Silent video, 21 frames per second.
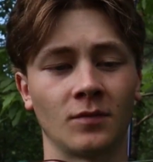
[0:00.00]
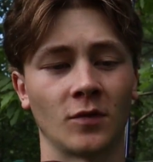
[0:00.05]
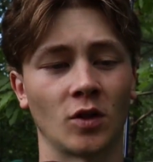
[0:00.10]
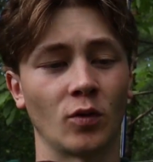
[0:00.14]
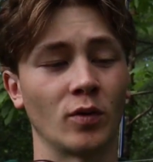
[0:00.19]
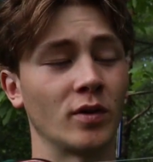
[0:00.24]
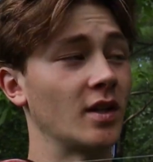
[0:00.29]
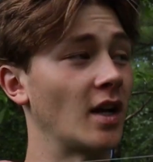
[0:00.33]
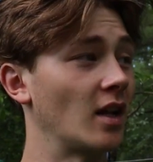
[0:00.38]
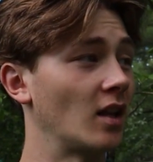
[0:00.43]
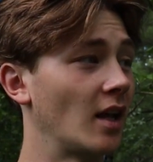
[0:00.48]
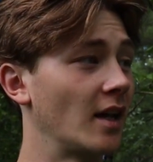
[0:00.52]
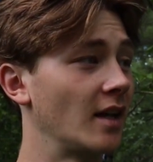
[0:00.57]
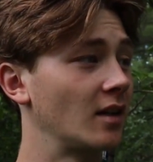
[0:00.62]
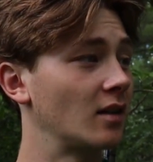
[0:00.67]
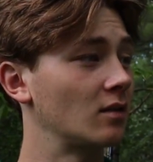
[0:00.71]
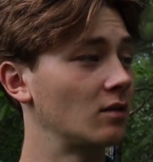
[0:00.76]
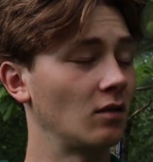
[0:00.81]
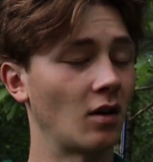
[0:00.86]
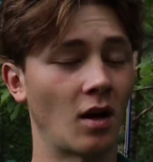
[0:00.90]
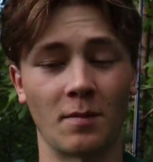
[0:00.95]
The reason
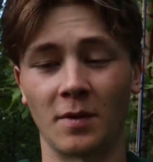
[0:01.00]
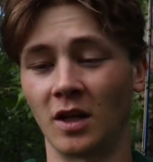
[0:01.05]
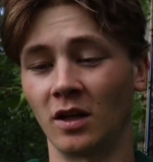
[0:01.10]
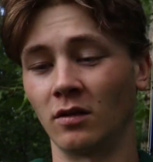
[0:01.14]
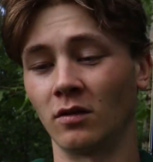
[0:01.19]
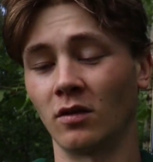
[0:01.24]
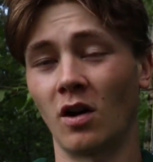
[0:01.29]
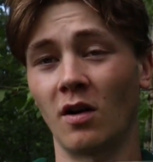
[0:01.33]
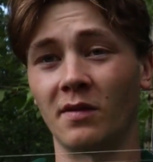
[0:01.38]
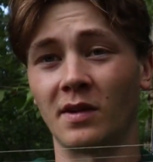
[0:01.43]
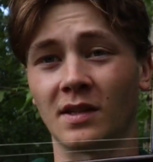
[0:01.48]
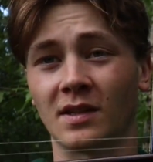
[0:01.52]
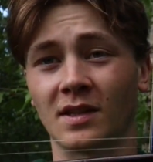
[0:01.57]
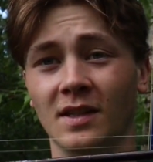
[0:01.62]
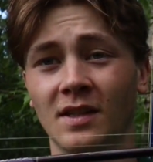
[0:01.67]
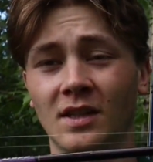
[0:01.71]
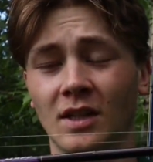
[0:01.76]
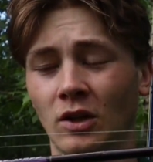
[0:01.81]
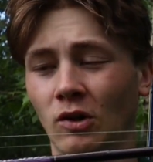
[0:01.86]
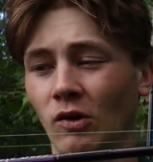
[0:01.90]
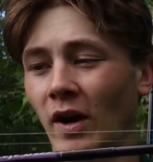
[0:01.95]
I mean, obviously
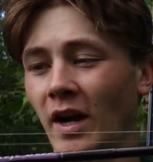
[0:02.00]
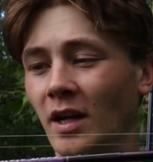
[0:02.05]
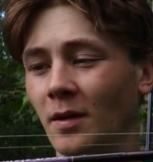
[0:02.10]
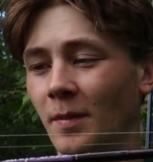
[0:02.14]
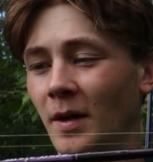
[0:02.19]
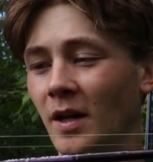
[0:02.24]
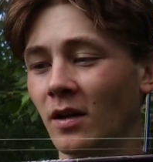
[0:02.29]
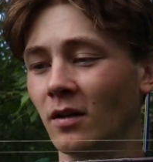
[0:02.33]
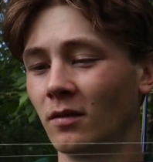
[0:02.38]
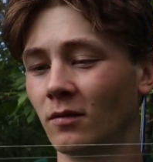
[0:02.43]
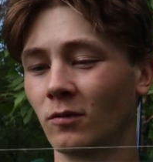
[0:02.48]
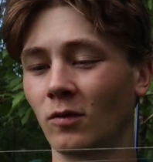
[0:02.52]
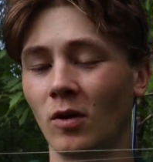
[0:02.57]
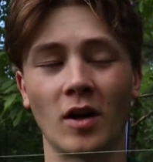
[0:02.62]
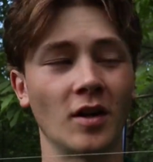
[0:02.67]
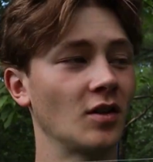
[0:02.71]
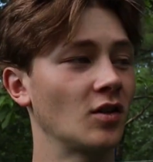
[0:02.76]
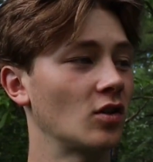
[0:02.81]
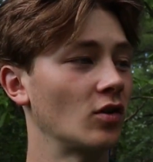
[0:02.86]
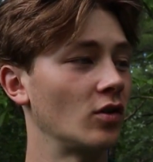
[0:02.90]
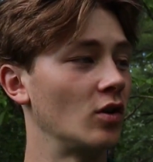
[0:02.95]
it's a crankbait
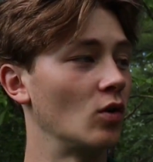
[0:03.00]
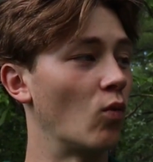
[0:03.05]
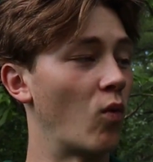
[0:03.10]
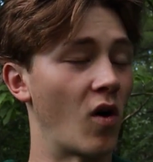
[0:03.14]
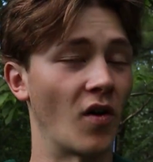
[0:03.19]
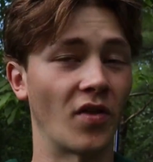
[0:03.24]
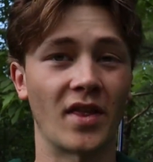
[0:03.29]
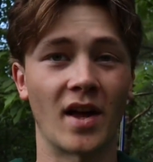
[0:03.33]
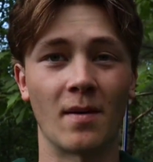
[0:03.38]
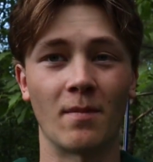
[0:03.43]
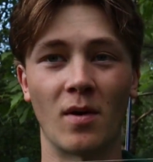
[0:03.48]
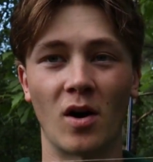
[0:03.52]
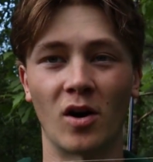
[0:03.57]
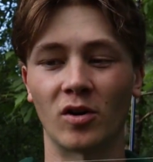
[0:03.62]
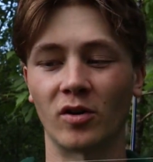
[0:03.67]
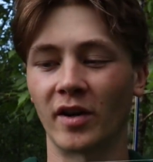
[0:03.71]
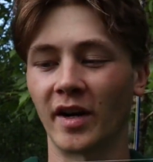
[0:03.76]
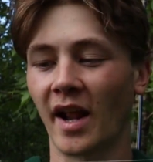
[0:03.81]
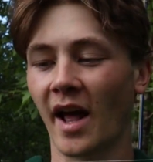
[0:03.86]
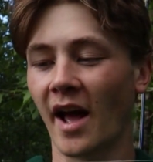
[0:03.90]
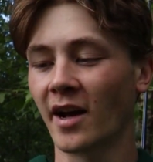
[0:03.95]
rod, so you want that
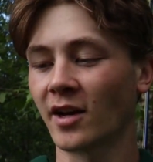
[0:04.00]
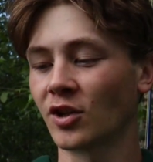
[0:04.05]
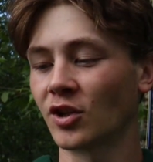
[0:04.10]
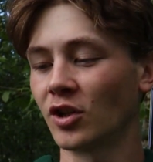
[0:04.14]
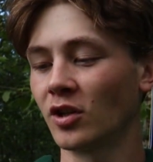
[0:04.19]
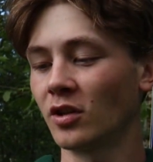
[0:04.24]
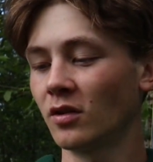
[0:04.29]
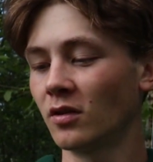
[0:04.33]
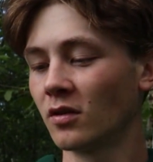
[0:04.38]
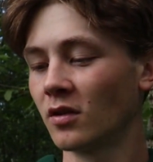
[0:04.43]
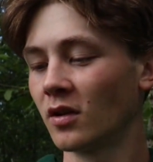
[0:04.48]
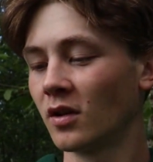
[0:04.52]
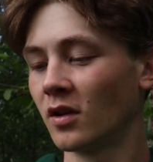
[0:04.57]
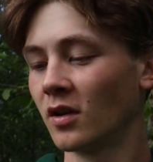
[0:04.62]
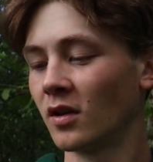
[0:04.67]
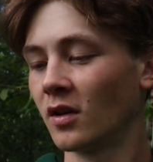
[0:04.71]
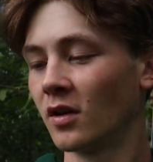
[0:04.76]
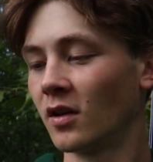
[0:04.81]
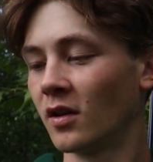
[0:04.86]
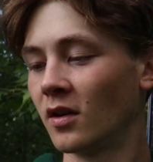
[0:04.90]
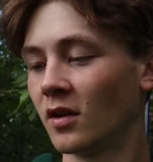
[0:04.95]
moderate action.
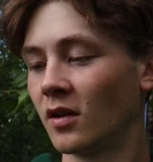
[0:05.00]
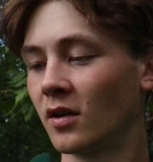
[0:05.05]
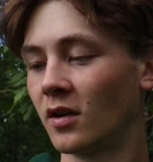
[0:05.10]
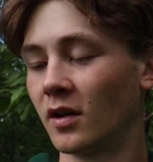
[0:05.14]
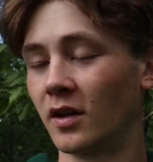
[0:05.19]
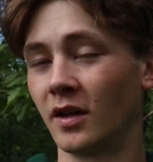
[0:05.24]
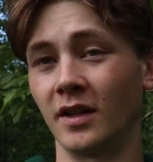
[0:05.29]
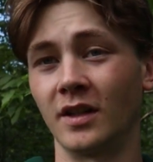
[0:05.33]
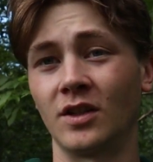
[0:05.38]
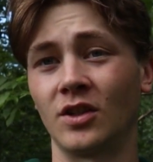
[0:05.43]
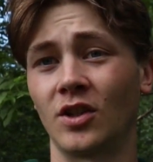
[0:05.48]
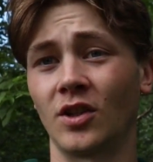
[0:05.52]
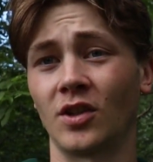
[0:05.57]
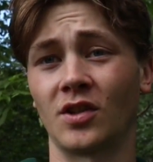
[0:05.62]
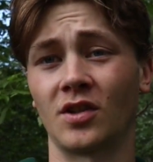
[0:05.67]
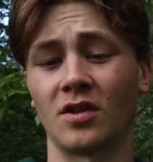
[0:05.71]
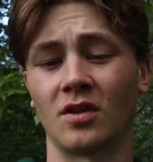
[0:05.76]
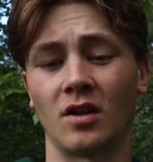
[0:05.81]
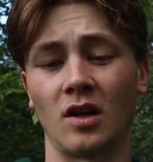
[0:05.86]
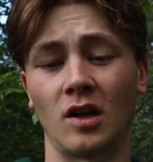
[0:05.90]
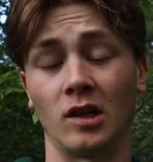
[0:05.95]
It's
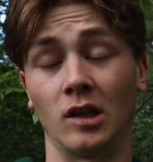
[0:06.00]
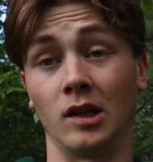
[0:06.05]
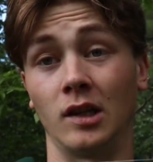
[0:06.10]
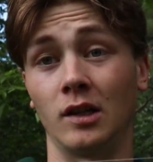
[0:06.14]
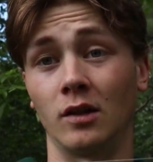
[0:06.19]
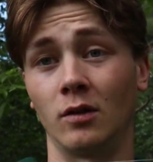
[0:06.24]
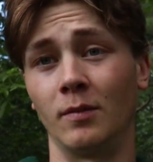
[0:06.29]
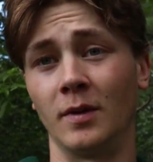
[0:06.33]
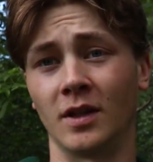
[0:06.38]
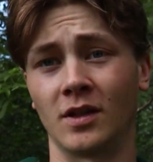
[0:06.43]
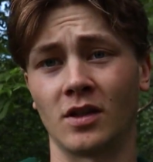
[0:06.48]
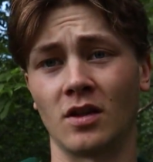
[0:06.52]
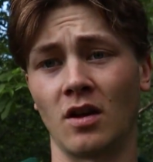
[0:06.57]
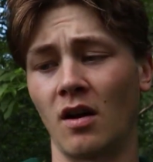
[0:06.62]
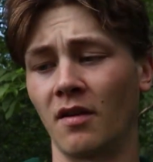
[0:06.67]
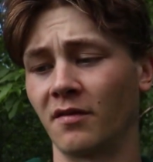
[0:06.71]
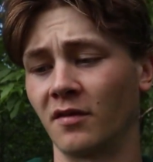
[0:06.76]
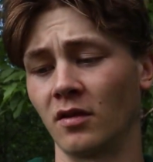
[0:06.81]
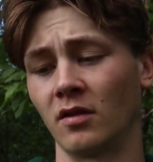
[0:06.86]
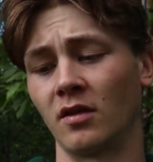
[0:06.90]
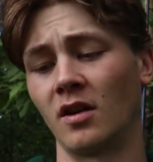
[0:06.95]
just a little bit
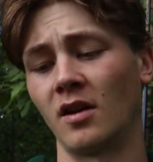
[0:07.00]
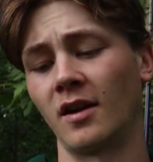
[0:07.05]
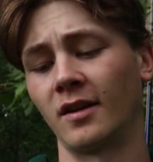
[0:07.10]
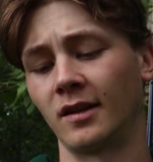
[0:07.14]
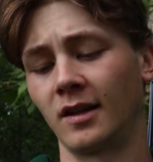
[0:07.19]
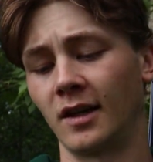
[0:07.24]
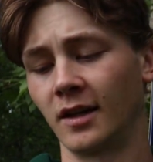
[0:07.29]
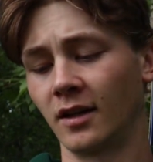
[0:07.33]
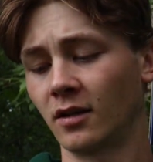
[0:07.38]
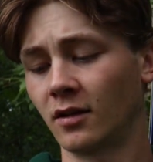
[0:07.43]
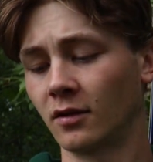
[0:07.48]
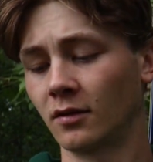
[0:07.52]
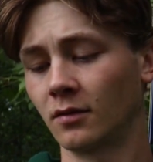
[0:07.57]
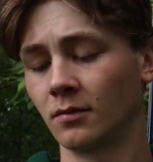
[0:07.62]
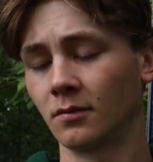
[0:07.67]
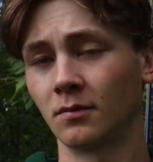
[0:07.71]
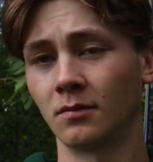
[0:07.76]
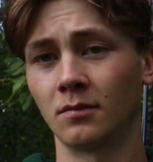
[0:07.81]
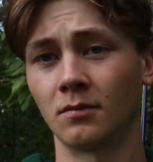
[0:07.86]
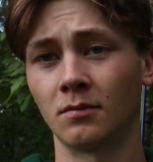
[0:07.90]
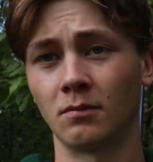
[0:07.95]
softer than I'd like.
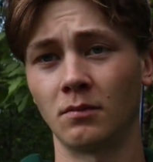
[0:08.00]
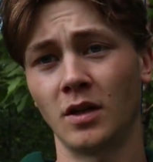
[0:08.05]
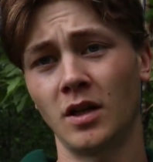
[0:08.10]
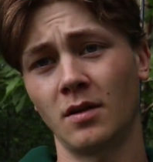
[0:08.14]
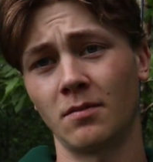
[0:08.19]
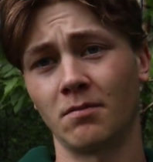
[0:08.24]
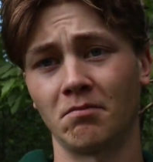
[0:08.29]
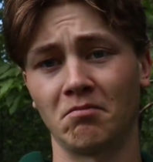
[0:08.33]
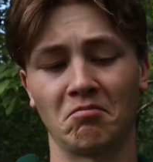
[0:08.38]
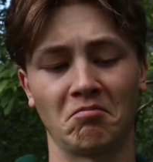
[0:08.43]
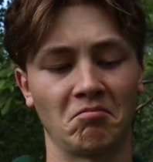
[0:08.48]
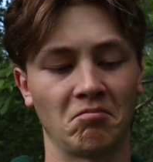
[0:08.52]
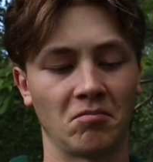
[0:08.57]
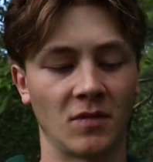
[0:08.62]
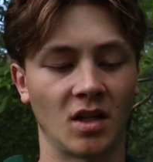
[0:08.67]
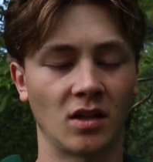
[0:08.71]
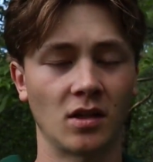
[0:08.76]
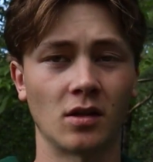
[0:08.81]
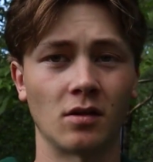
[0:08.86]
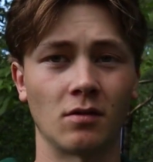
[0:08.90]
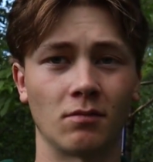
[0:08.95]
But yeah,
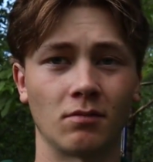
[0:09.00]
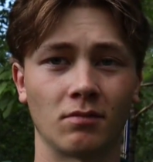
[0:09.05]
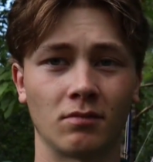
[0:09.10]
that's it.